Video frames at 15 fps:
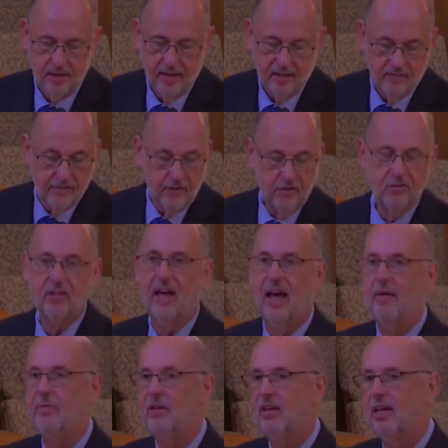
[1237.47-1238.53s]
The first time
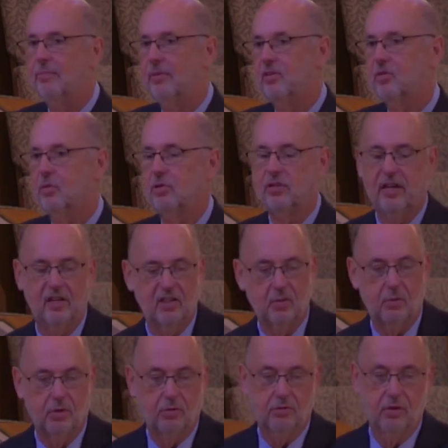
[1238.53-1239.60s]
the Olympics were
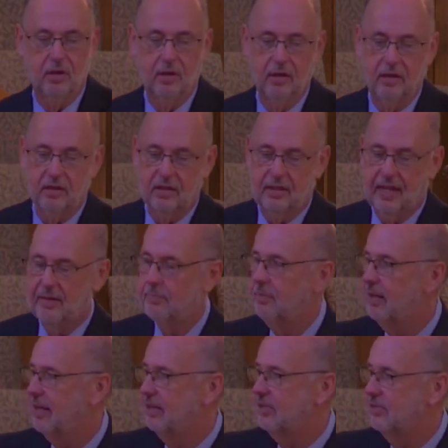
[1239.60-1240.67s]
scheduled to take
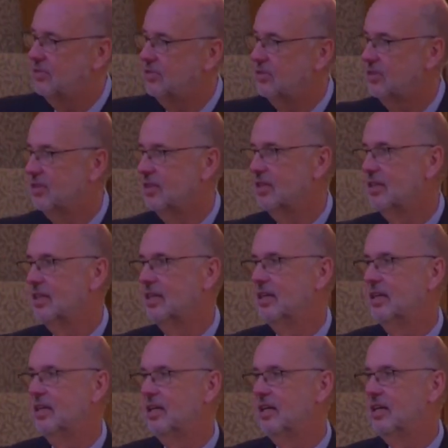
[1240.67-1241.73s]
place
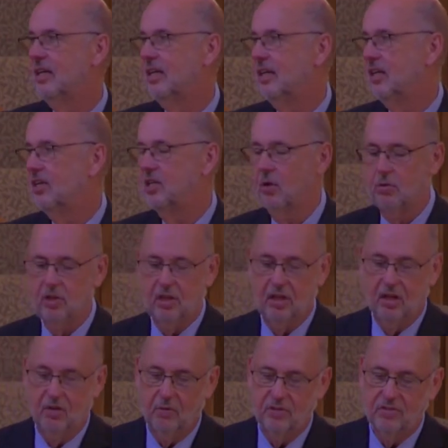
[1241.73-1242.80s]
in Tokyo
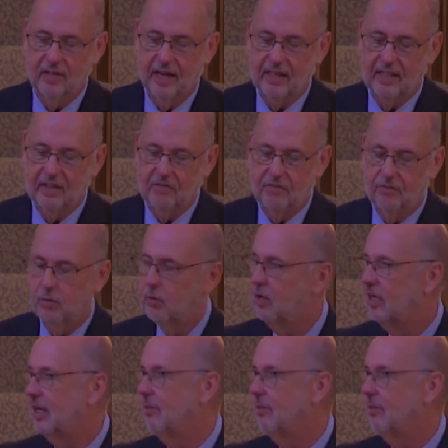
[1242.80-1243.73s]
was 1940.